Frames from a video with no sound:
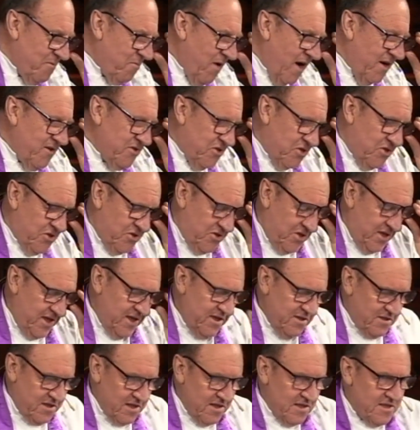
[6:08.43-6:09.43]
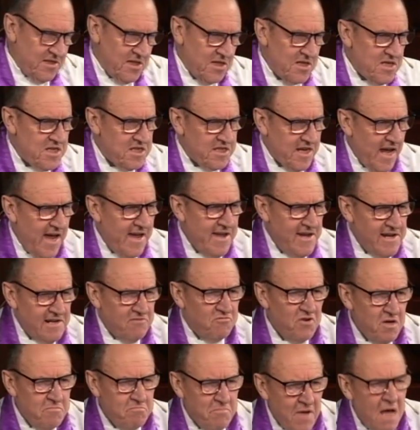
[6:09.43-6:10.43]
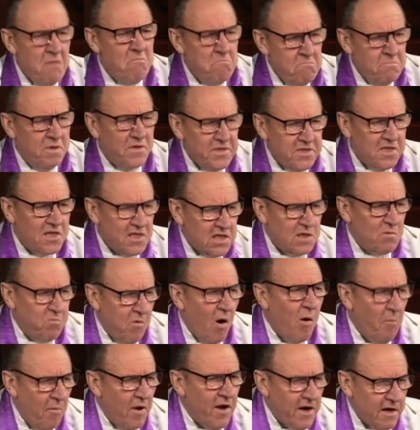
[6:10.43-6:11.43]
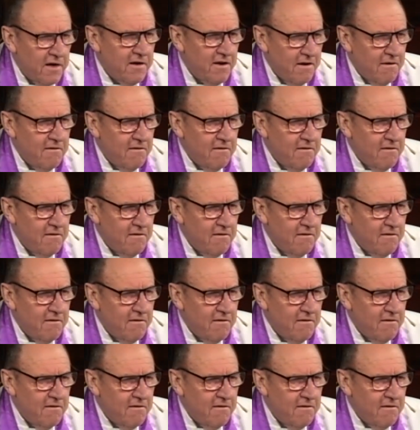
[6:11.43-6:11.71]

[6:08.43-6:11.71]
whilst Jesus is saying, "Remember this woman,"